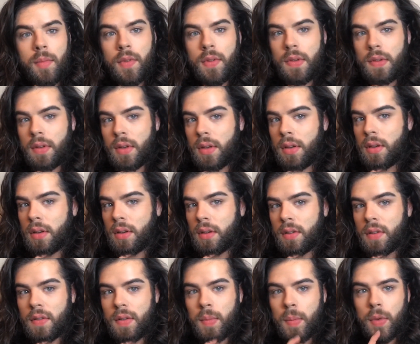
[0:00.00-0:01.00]
and the
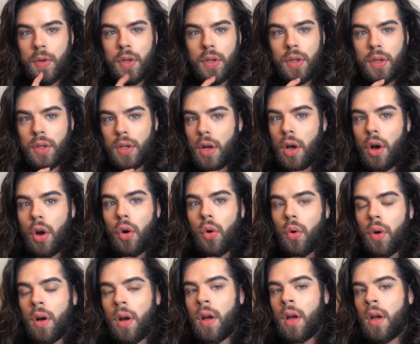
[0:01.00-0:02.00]
juiciness, kind
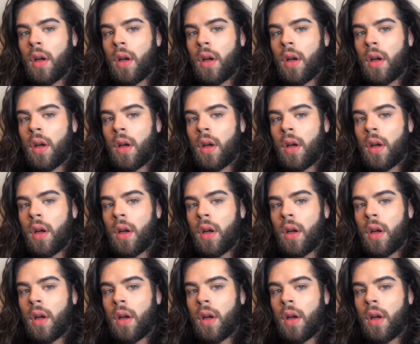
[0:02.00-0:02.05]
of